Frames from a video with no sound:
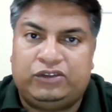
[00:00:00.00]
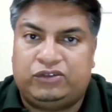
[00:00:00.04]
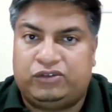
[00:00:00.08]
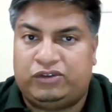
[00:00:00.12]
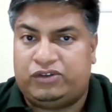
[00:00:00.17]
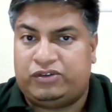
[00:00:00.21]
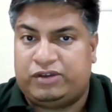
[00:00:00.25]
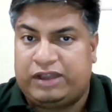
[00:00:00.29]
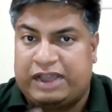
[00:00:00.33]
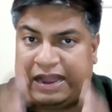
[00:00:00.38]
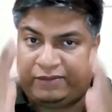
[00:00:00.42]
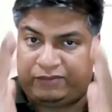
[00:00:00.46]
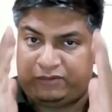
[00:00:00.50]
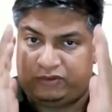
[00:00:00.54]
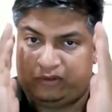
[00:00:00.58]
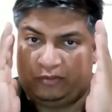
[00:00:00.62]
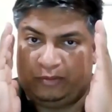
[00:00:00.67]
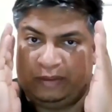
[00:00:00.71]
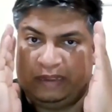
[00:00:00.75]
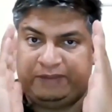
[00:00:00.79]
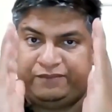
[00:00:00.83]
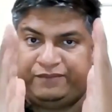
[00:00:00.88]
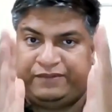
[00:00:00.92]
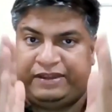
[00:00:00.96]
So you have
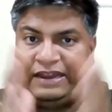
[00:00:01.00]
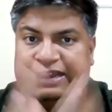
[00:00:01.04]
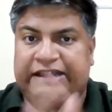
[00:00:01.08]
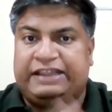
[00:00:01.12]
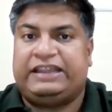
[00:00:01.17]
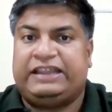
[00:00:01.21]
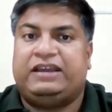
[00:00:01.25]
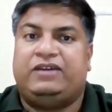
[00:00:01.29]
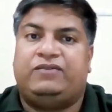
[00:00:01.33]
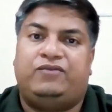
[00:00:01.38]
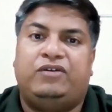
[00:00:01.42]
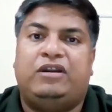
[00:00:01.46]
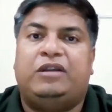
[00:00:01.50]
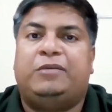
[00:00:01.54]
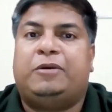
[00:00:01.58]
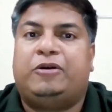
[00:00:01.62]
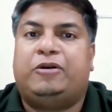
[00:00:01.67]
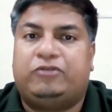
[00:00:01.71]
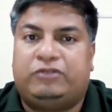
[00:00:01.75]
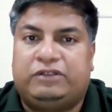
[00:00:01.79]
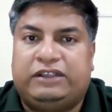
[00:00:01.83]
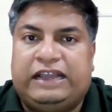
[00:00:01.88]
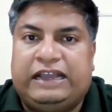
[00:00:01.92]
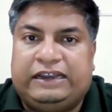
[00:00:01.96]
to be very careful
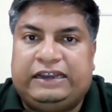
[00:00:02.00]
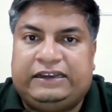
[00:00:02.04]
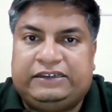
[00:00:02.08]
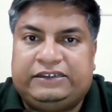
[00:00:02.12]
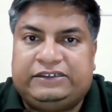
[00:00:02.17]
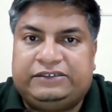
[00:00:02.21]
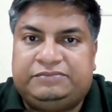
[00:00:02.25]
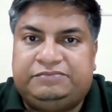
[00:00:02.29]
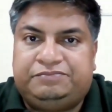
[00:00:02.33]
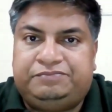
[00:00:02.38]
about that.